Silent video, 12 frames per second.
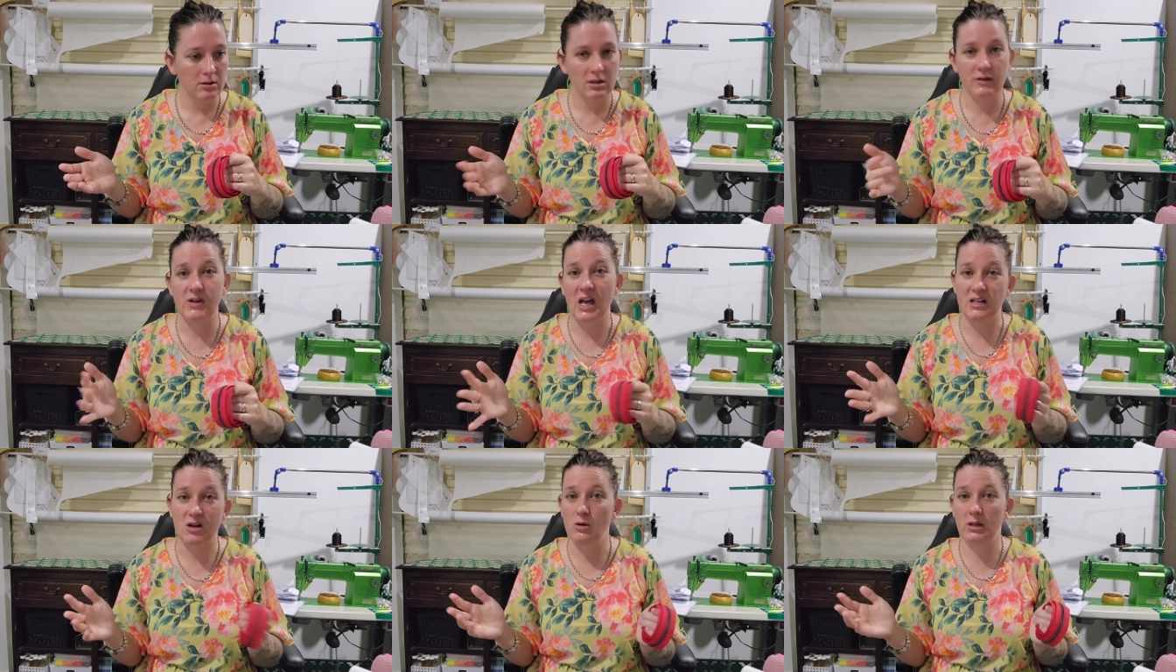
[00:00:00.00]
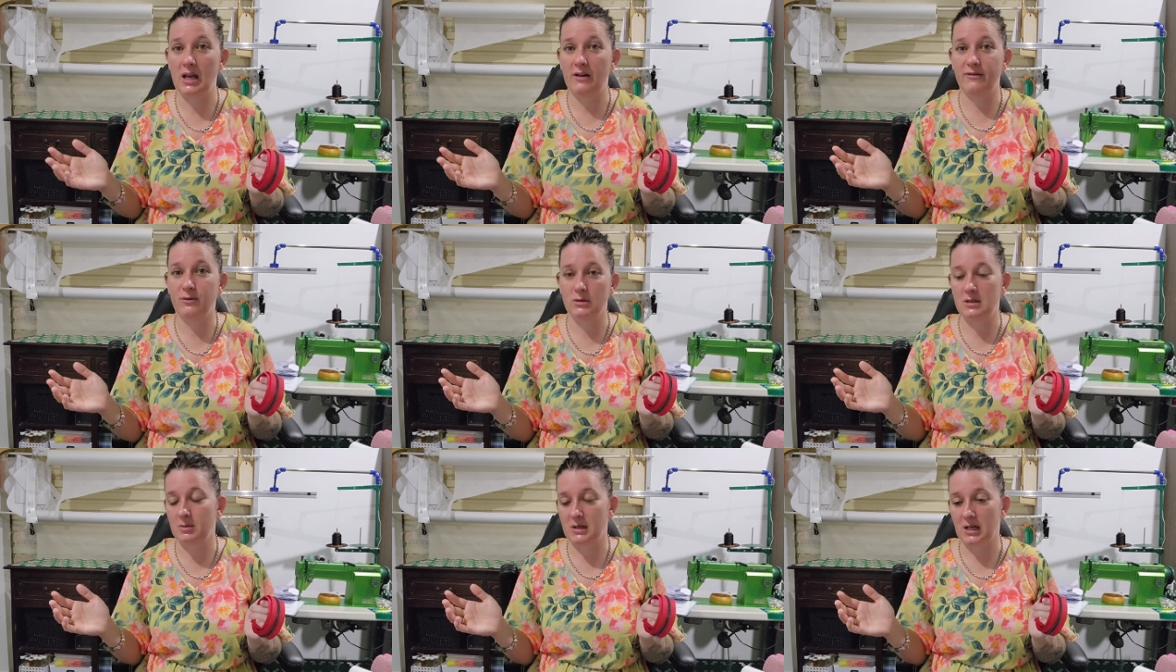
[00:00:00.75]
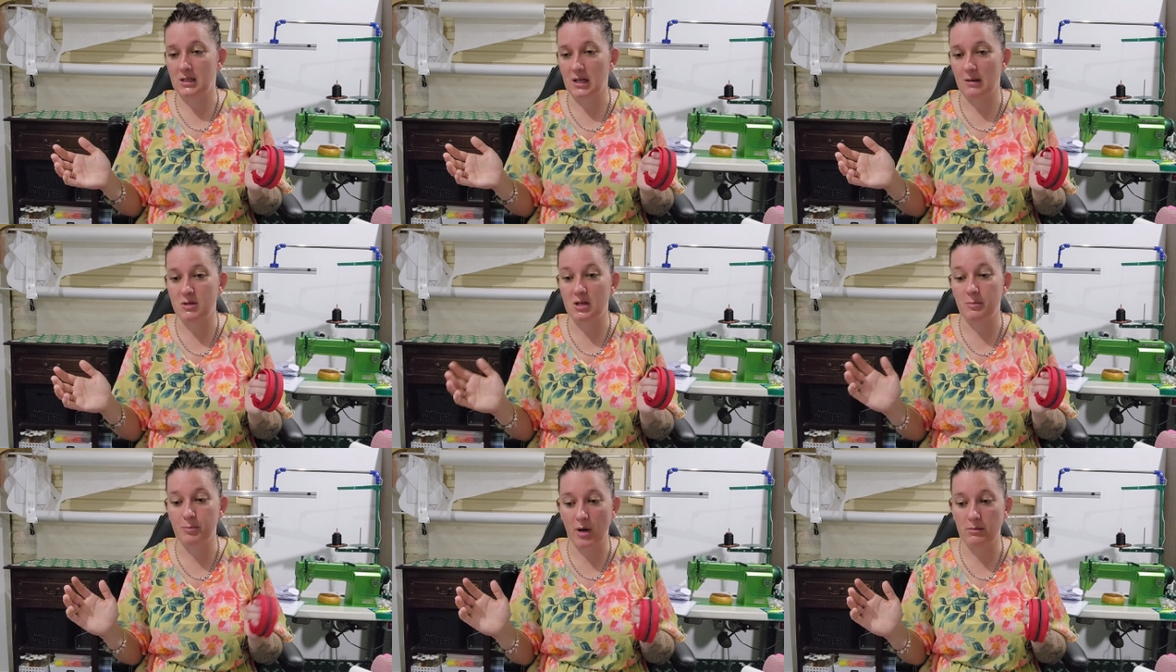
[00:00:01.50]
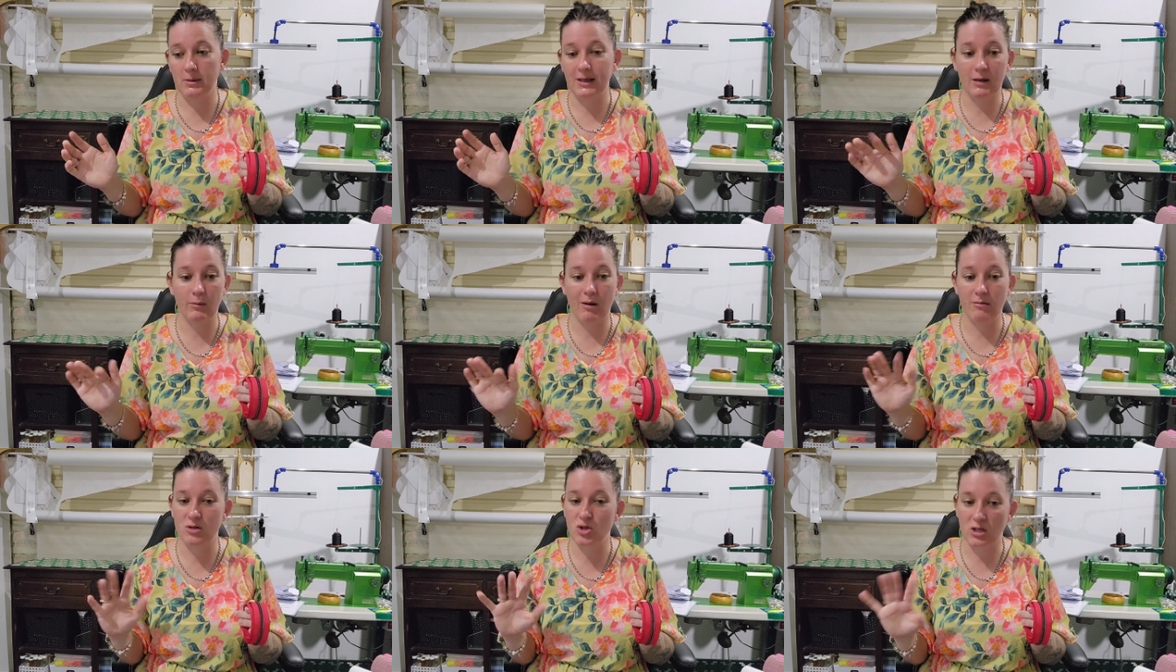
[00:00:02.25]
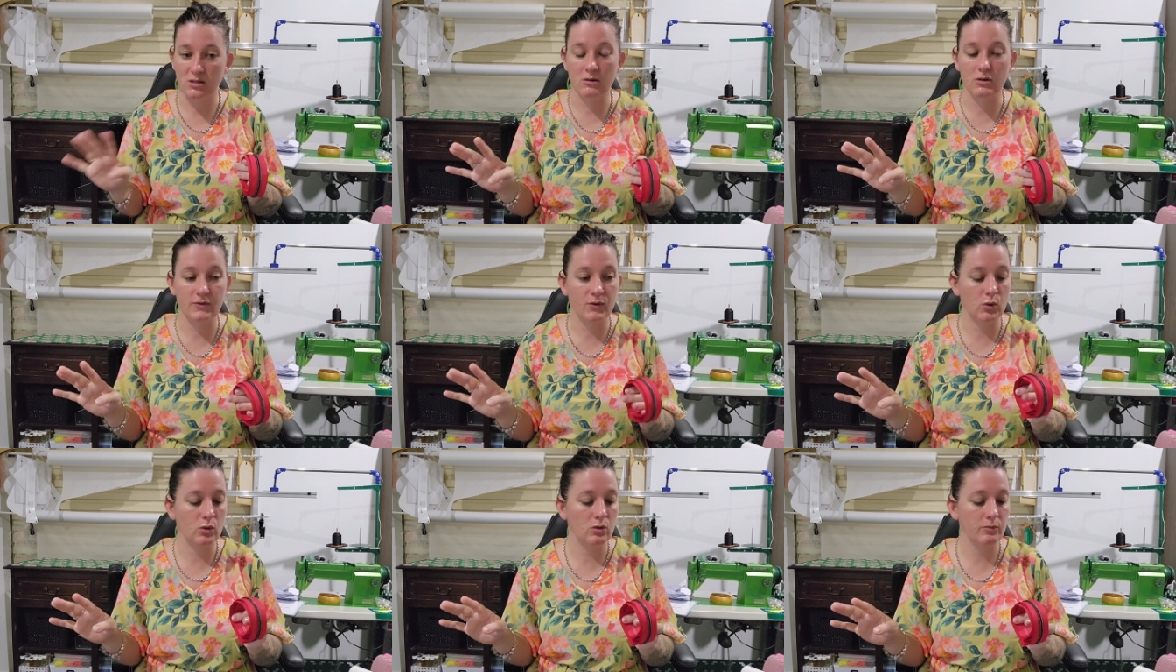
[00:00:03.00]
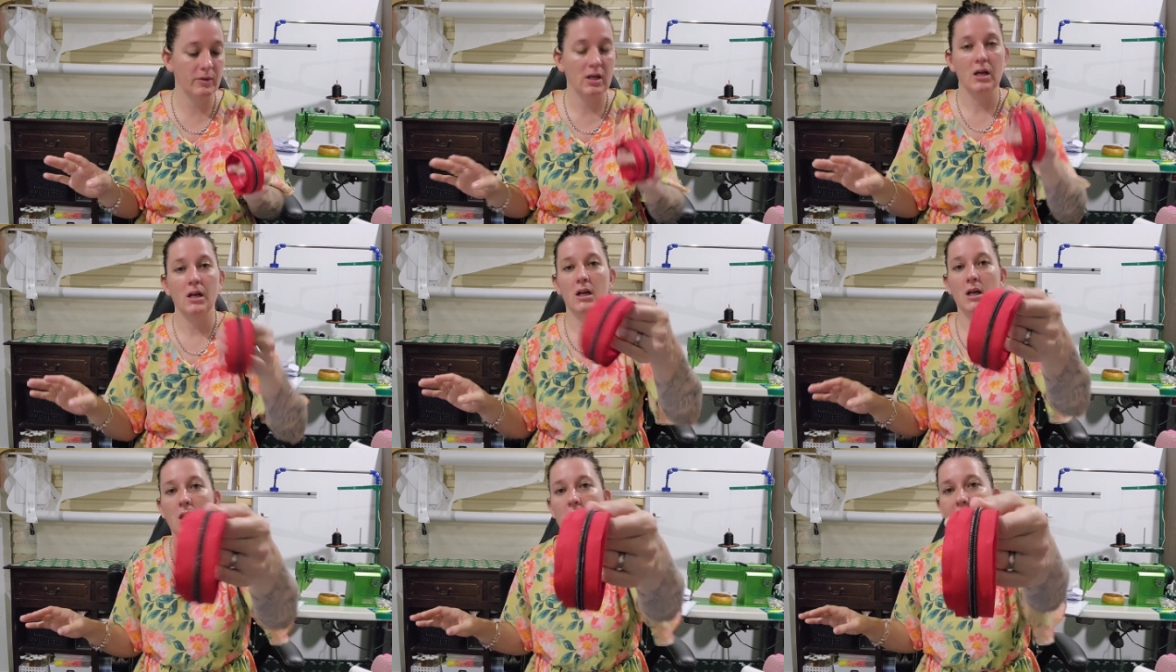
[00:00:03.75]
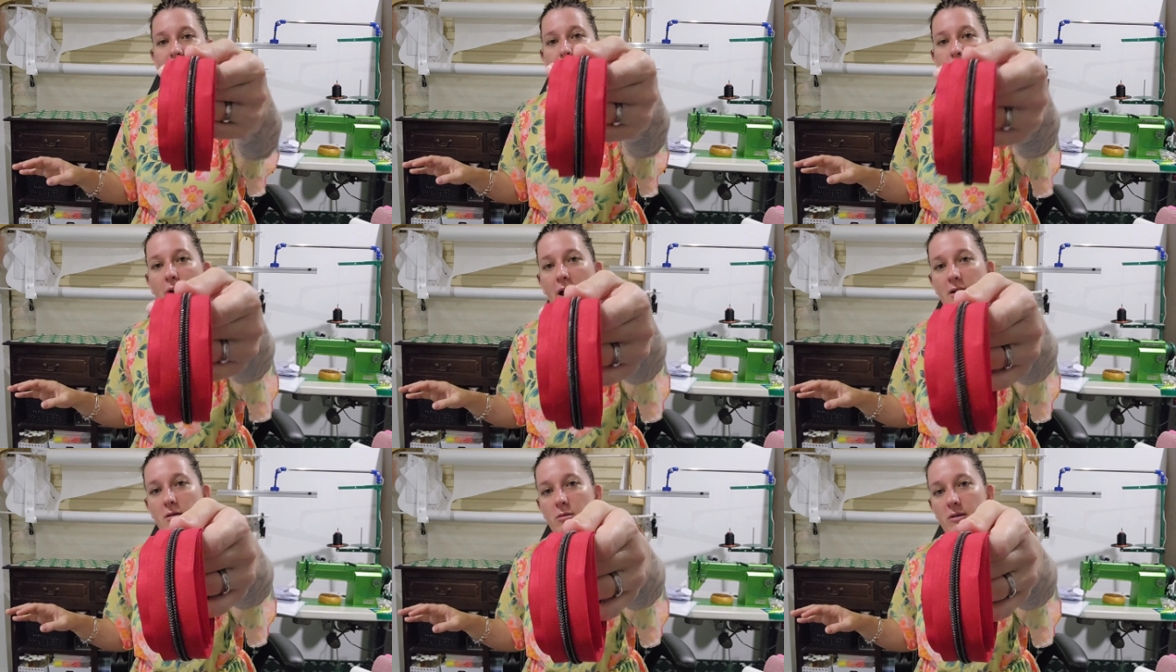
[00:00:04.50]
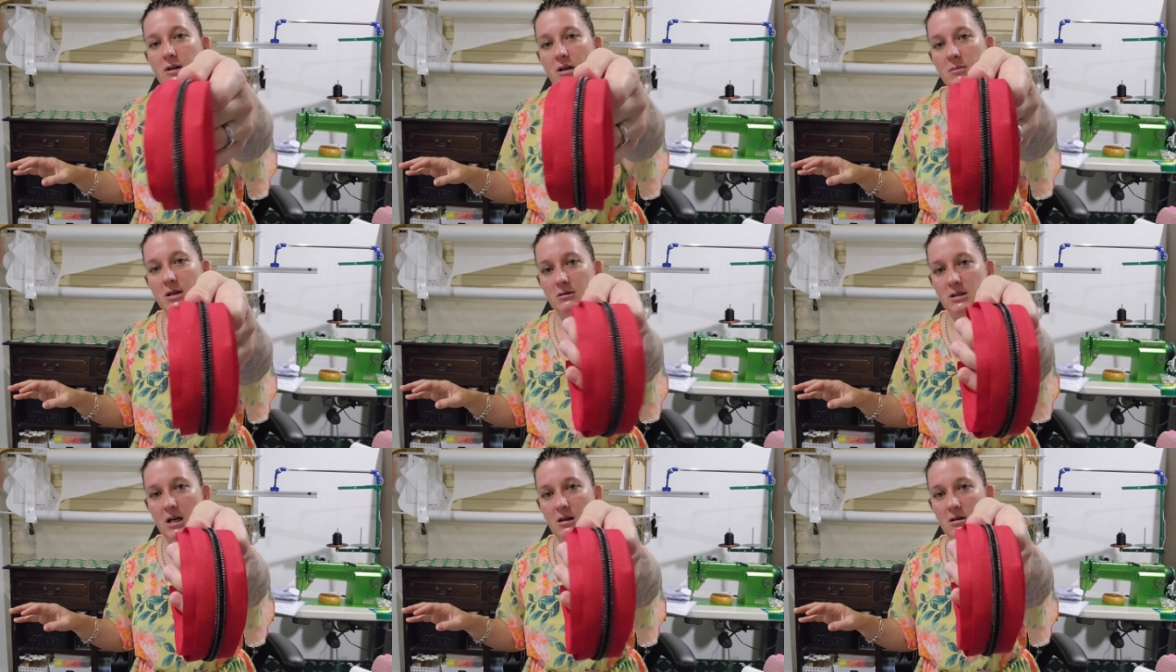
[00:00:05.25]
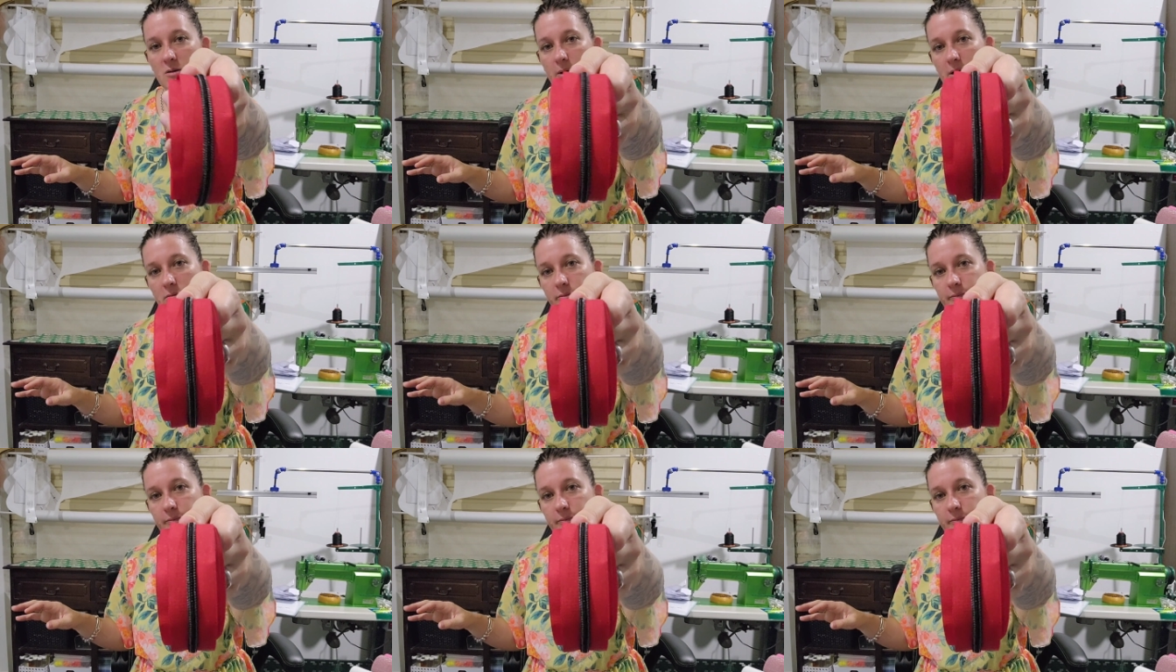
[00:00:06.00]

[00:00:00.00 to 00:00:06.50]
Like if you had to only have 4 zipper color tapes, you could probably get away with just those 4. I've got red with gunmetal teeth as well.